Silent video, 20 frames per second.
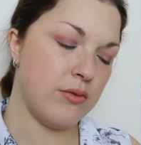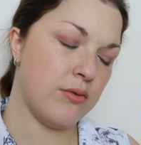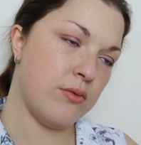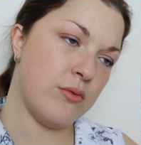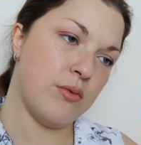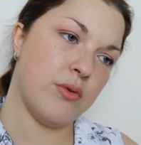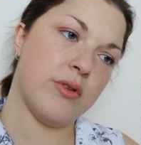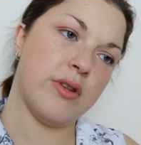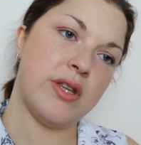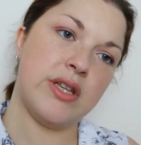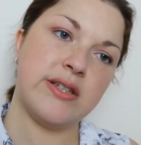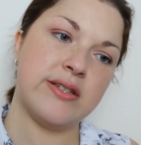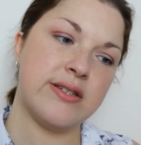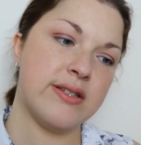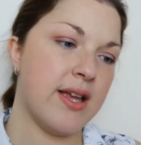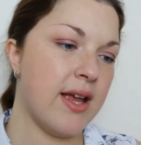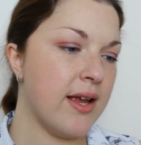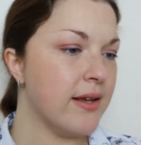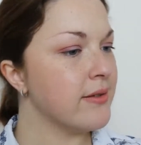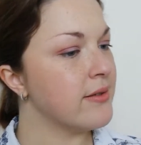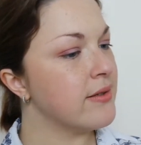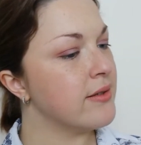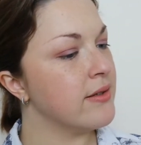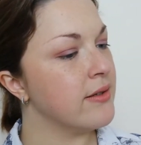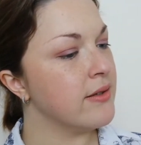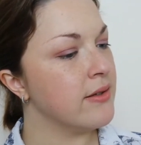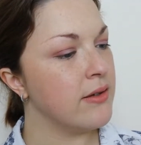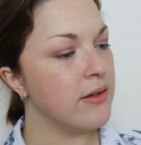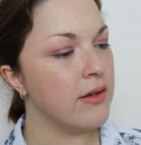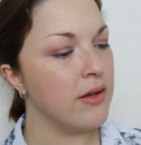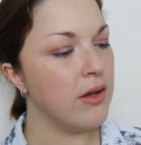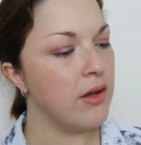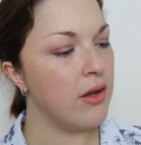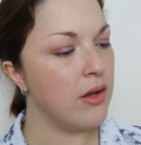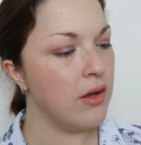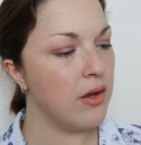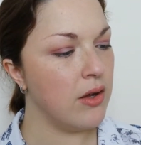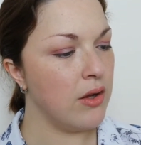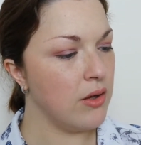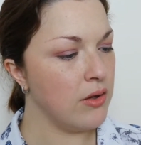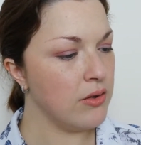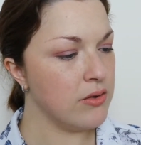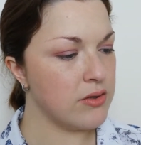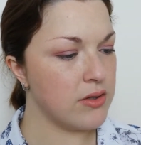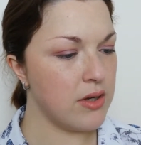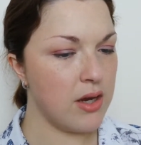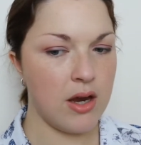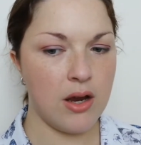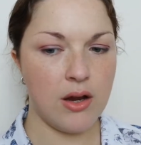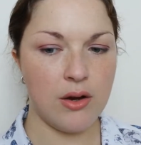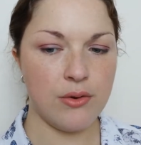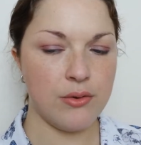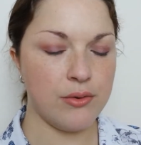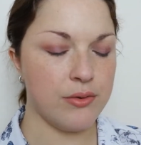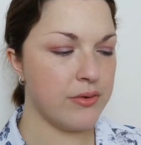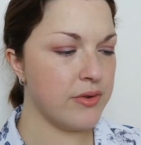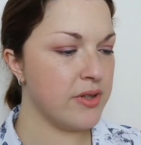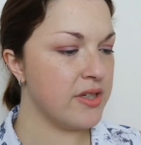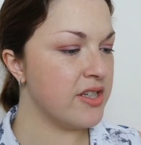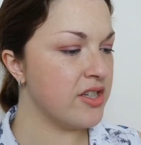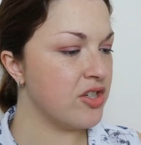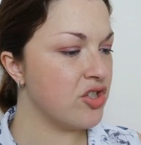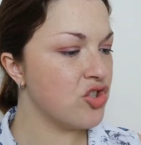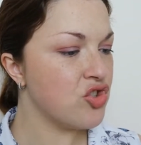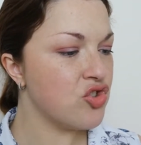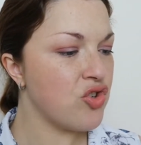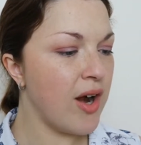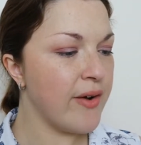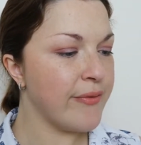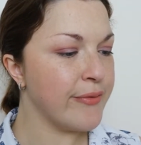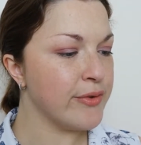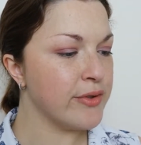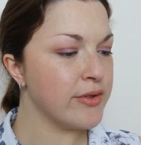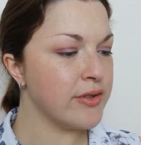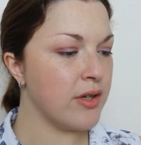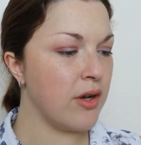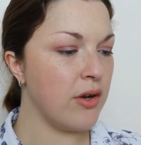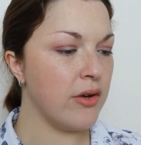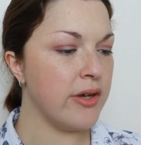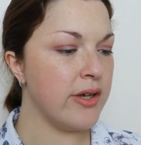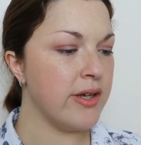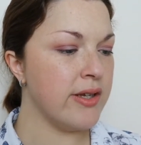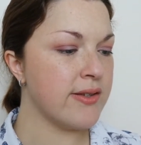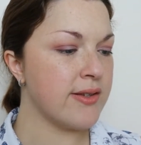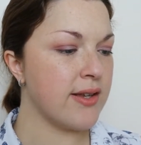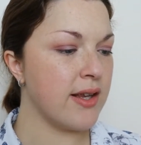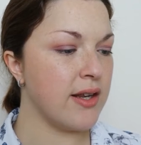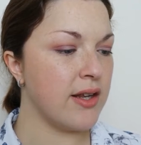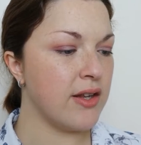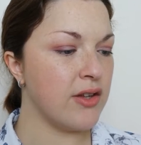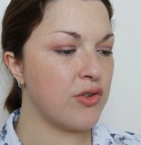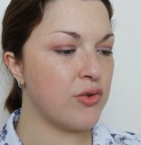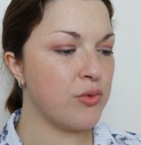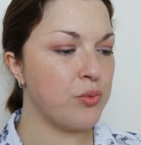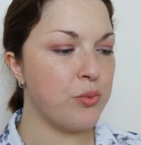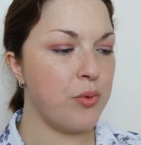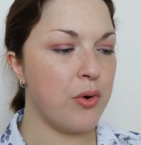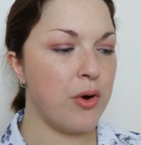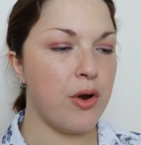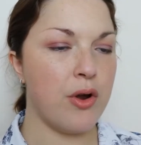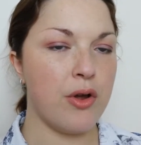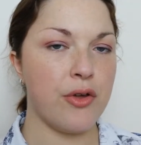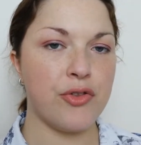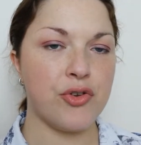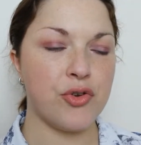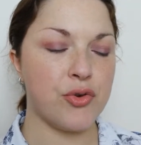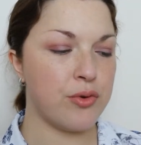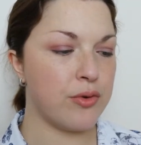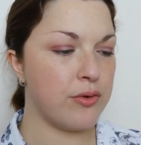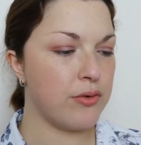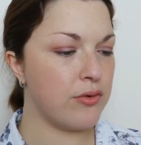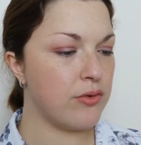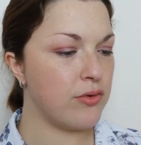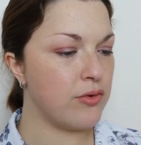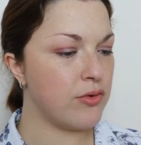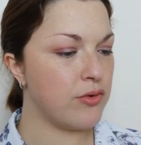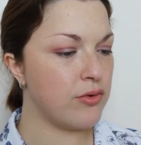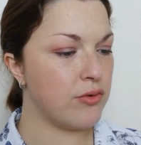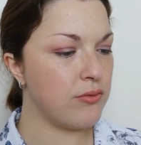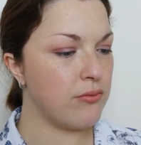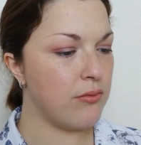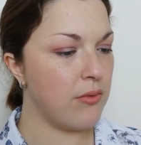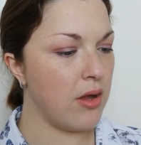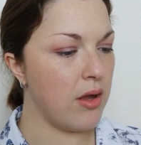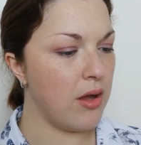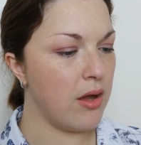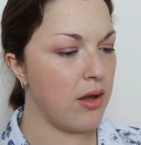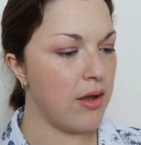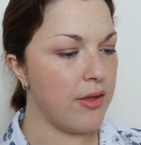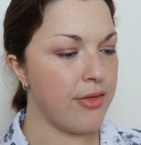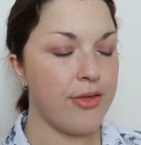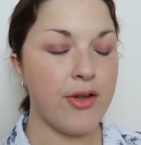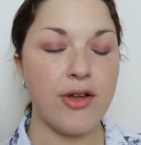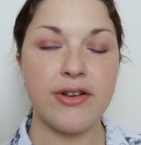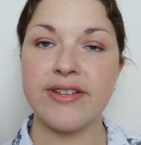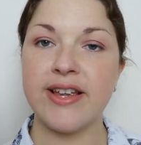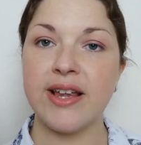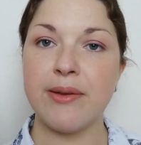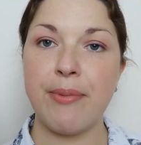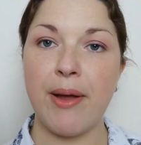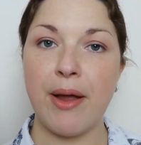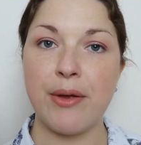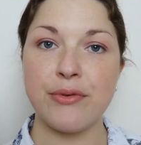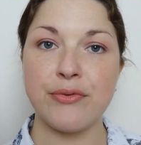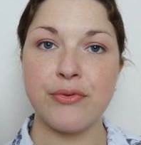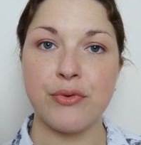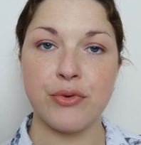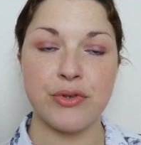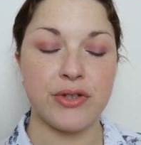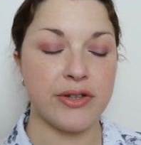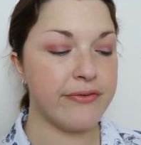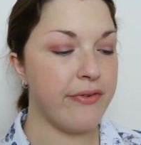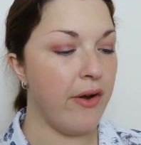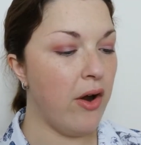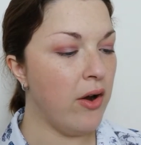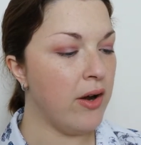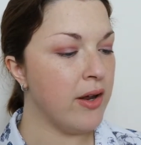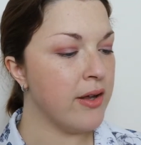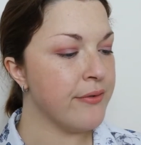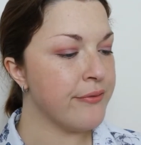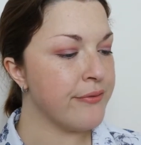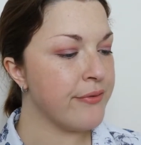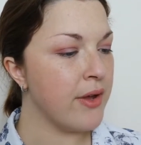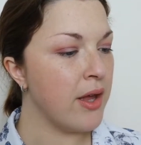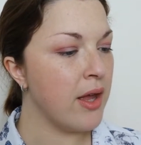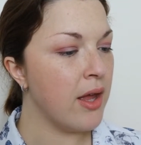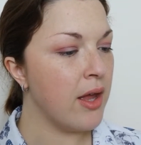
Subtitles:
what this says. So, this is a travel size, and it's worth £13.45